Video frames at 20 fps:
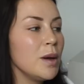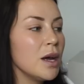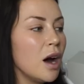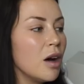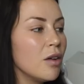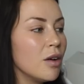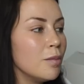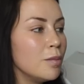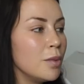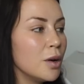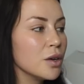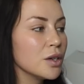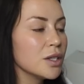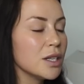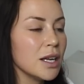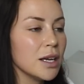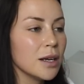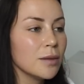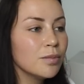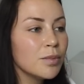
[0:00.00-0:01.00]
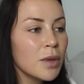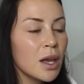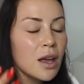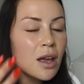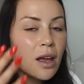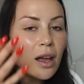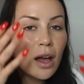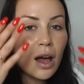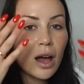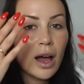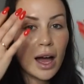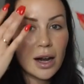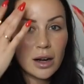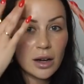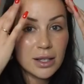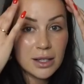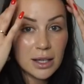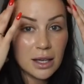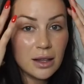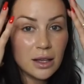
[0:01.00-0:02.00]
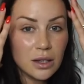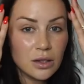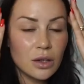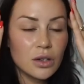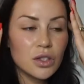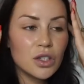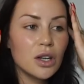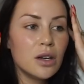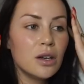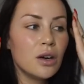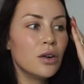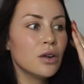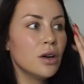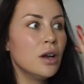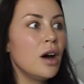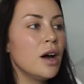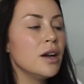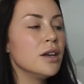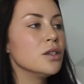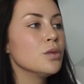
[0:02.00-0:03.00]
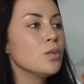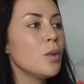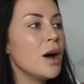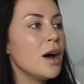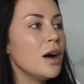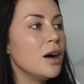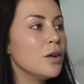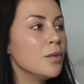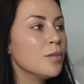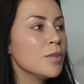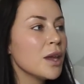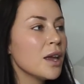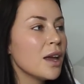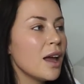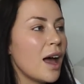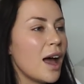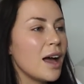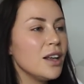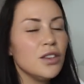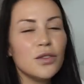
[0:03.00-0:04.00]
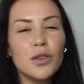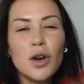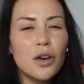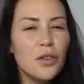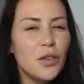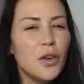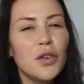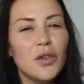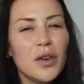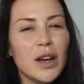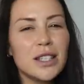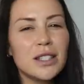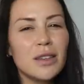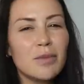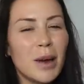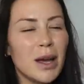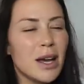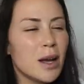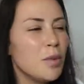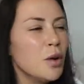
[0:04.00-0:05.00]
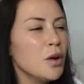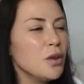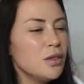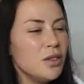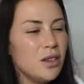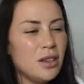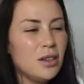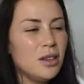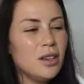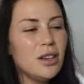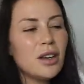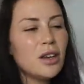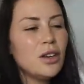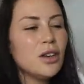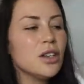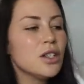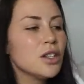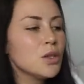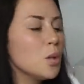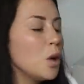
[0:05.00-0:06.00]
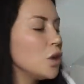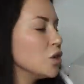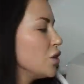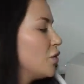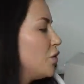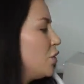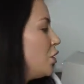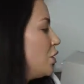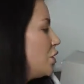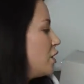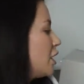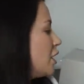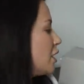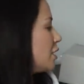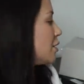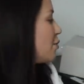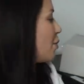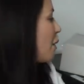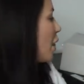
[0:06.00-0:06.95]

P R unboxing and I see these on online as well, and you've got a full face of makeup on, you know, you can swatch a few things,